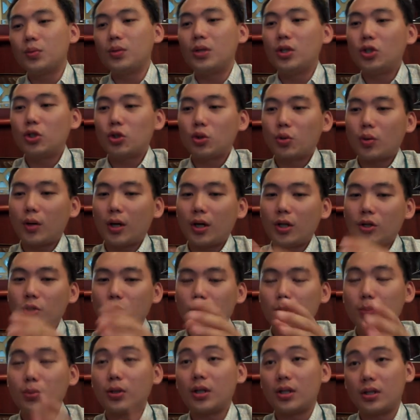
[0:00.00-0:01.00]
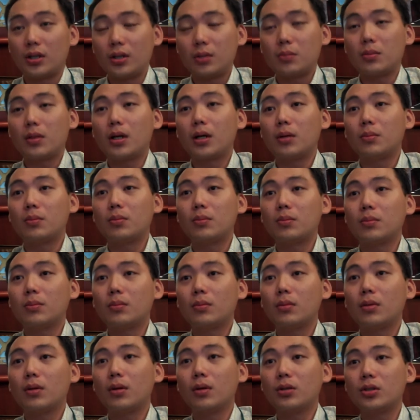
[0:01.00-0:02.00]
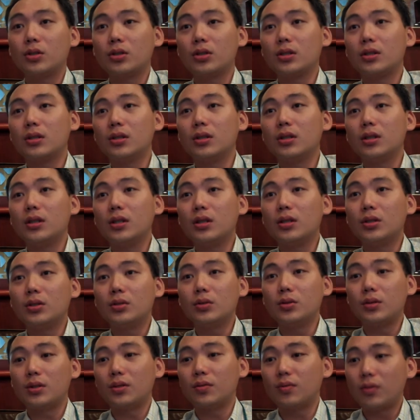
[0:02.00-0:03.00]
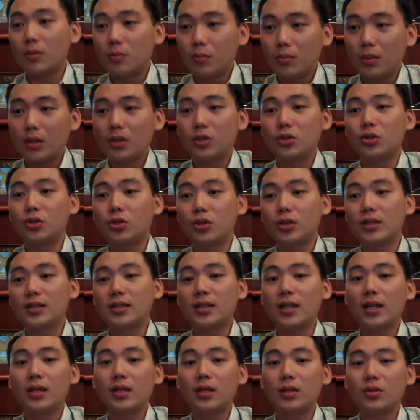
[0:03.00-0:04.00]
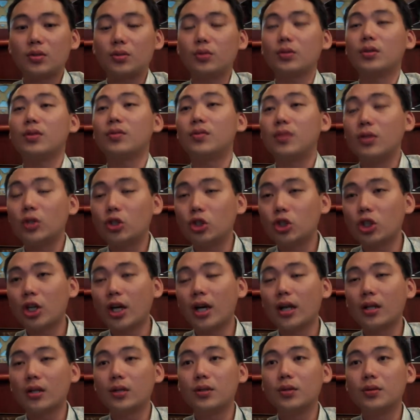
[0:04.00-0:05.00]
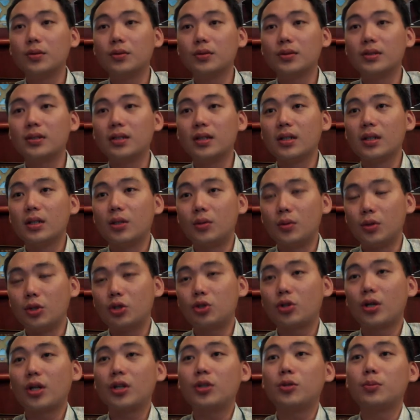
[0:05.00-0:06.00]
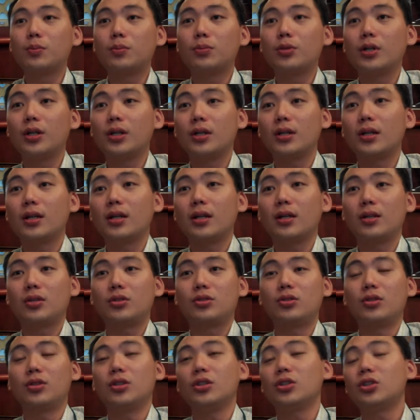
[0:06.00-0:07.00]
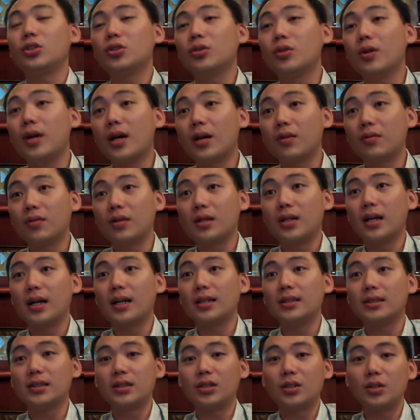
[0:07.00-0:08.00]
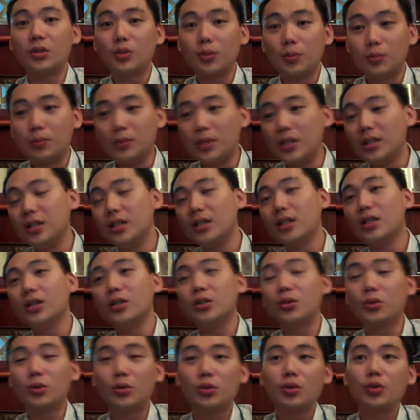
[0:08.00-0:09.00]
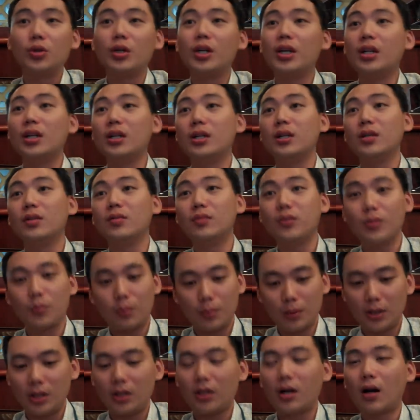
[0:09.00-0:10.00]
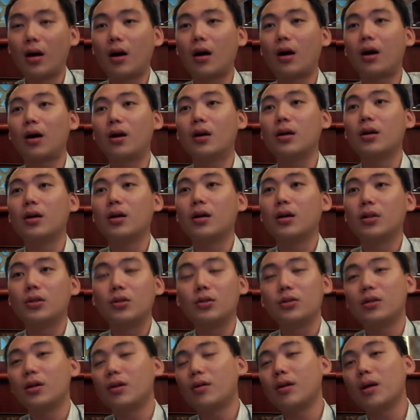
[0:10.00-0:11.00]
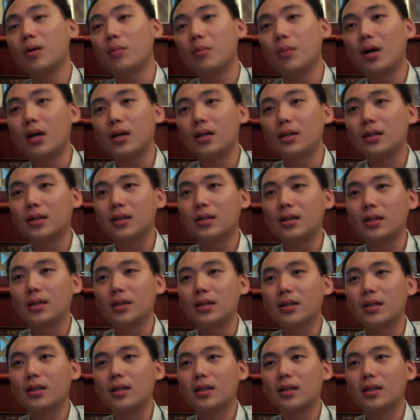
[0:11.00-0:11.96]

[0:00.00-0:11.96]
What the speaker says: we try to break them up logically into different metrics and into different channels, we try to break traditional advertising into media, to creative, to PR, to direct marketing.